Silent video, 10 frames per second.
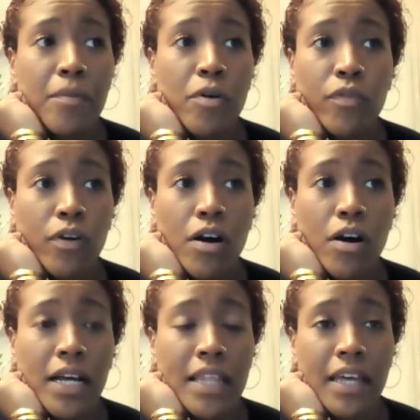overall,
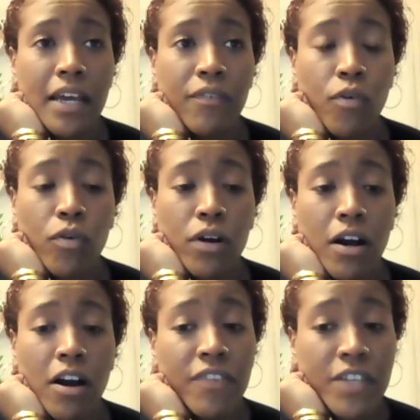I think for
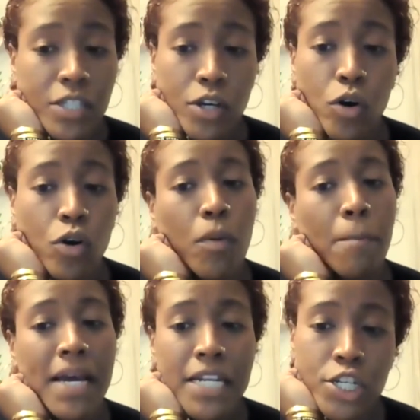our physical,
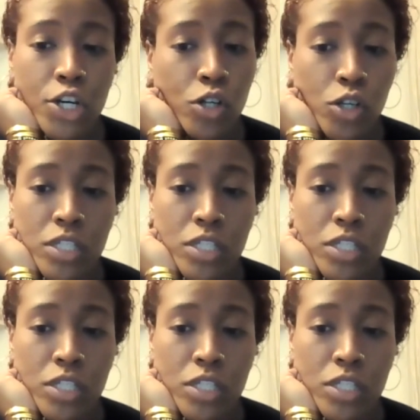mental,